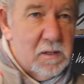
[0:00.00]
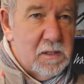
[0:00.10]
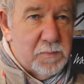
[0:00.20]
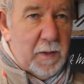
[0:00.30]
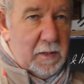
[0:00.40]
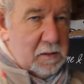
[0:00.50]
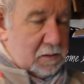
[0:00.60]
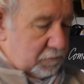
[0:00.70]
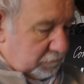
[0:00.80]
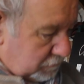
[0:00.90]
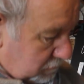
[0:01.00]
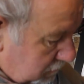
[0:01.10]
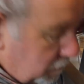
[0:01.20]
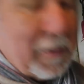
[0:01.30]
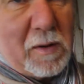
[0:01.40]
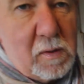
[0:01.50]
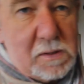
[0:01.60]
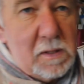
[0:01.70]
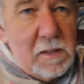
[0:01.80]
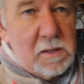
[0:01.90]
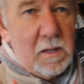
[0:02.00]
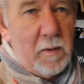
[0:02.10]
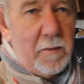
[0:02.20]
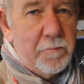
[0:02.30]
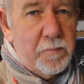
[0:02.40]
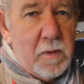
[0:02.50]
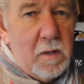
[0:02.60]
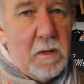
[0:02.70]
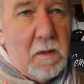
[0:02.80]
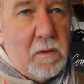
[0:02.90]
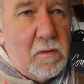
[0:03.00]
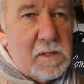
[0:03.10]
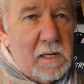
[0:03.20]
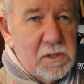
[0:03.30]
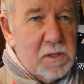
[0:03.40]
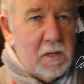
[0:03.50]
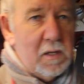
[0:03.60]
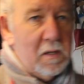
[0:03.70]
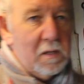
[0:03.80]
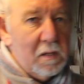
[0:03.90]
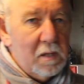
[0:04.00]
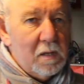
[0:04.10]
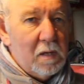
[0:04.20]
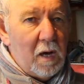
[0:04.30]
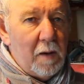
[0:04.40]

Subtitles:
these pens, the big ones at least anyway, there is actually a